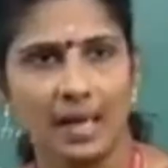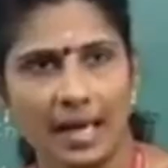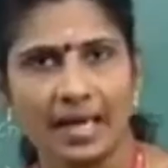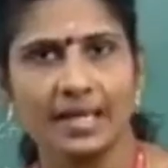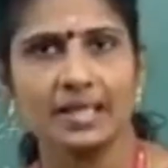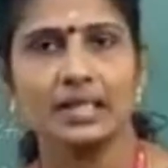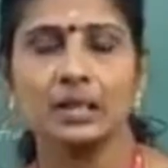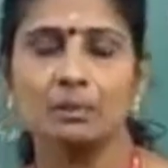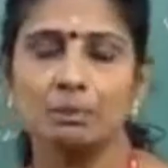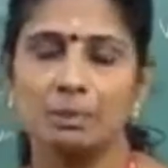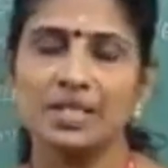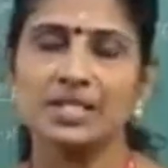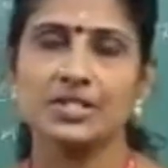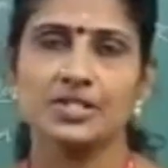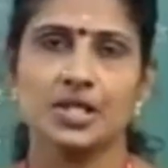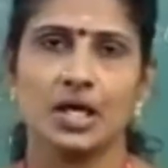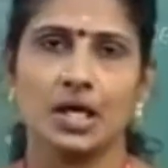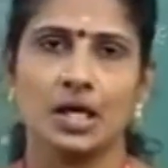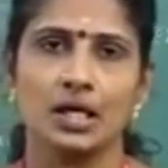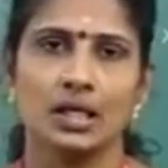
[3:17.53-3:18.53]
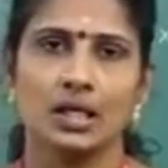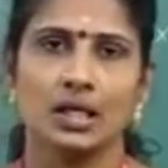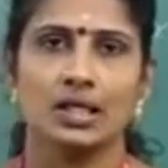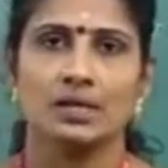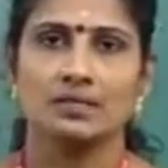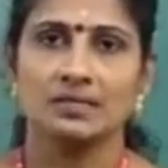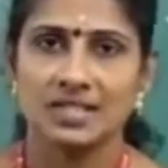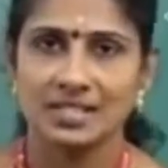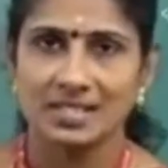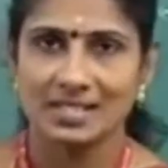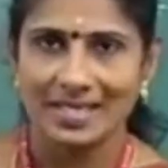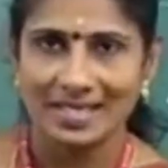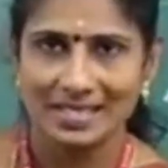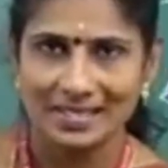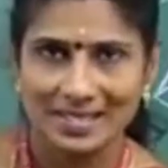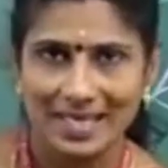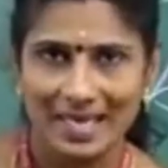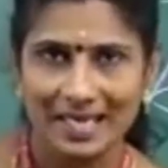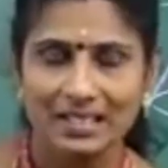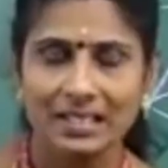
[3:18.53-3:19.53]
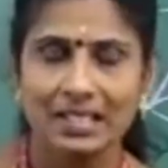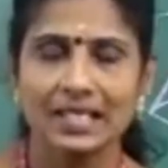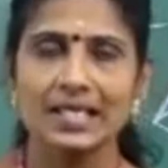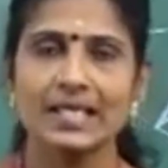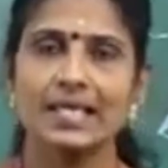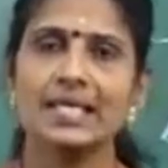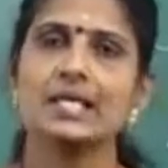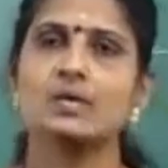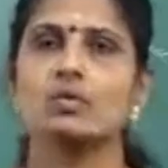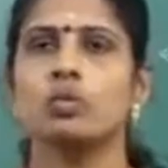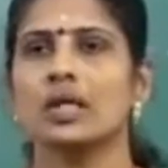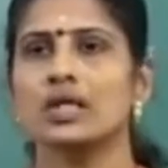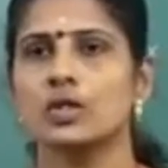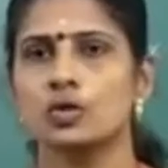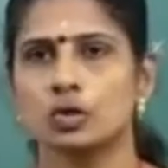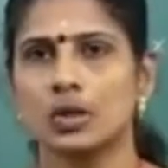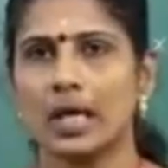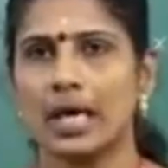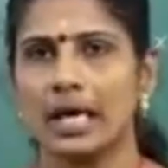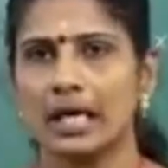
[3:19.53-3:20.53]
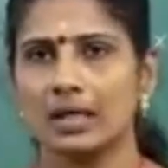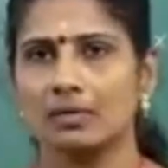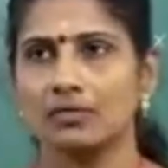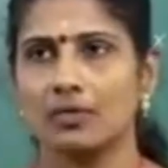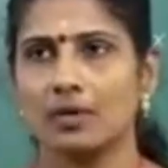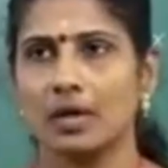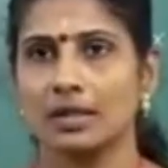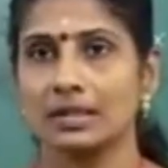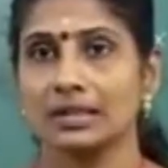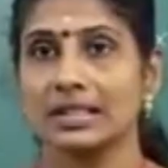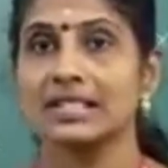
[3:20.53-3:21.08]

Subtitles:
angle beta which is exactly equal to the alpha,